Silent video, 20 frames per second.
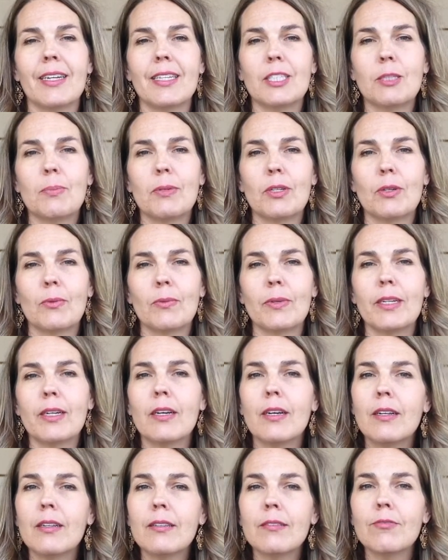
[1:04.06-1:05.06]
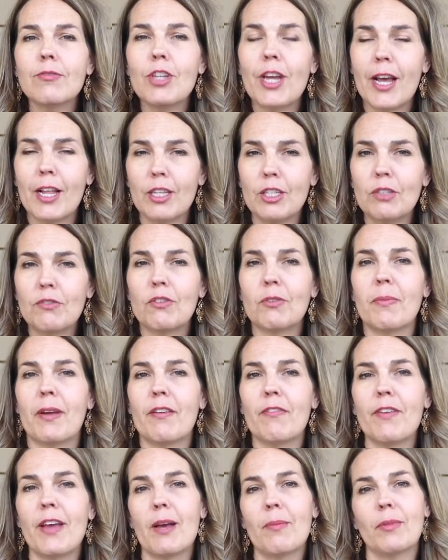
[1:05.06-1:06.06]
it's been a real challenge for
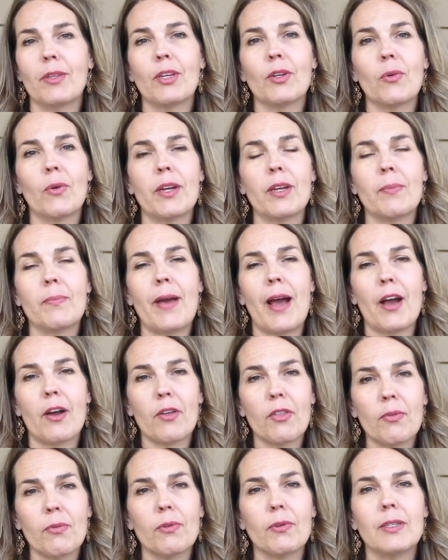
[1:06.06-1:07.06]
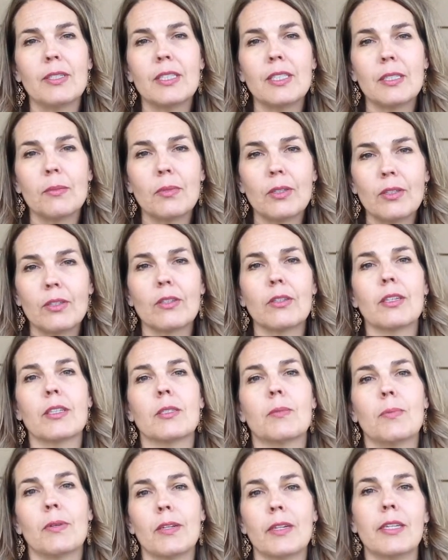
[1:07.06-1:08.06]
my family going back through a similar
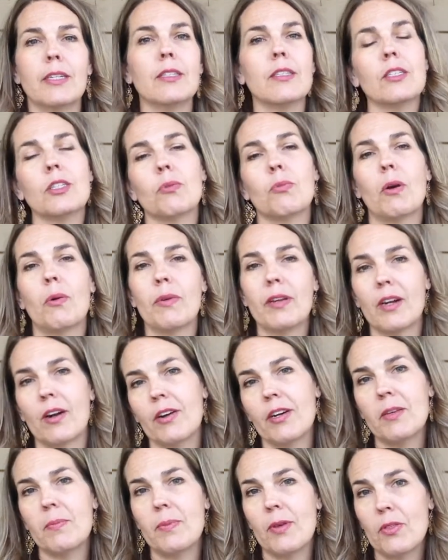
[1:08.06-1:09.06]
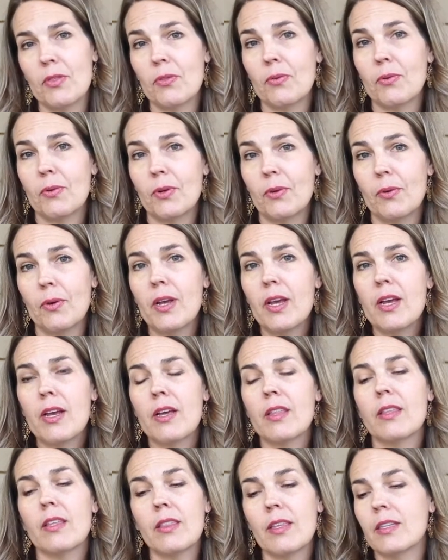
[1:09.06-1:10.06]
experience to what we'd already been through,
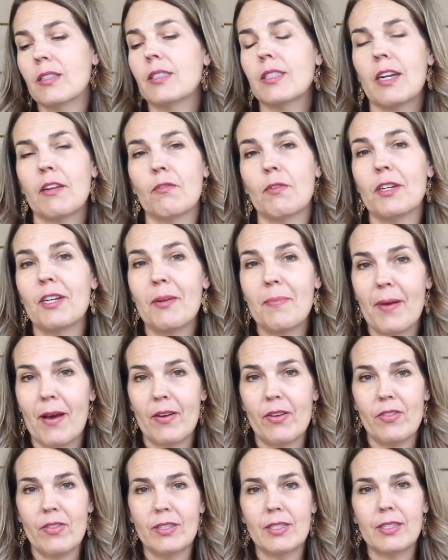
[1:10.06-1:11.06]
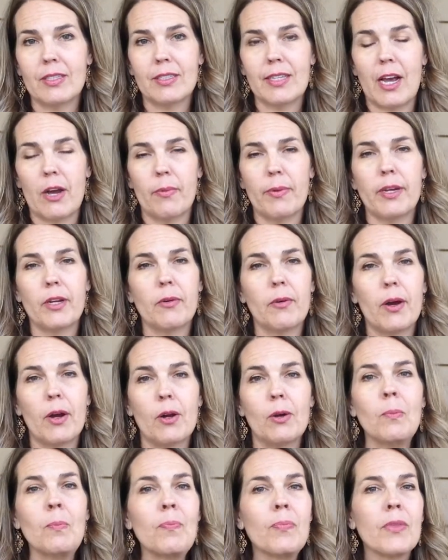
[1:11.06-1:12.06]
the things that I've written about in This Is How We
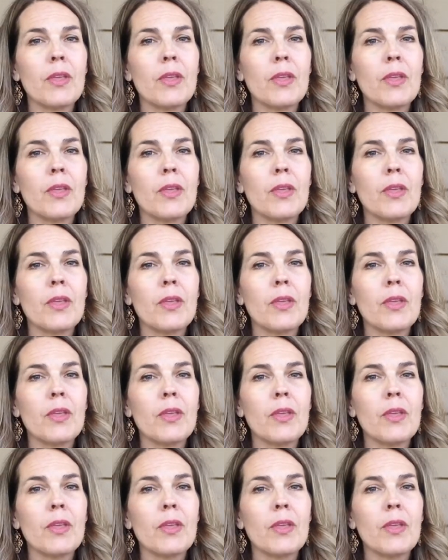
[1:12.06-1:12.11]
Grow.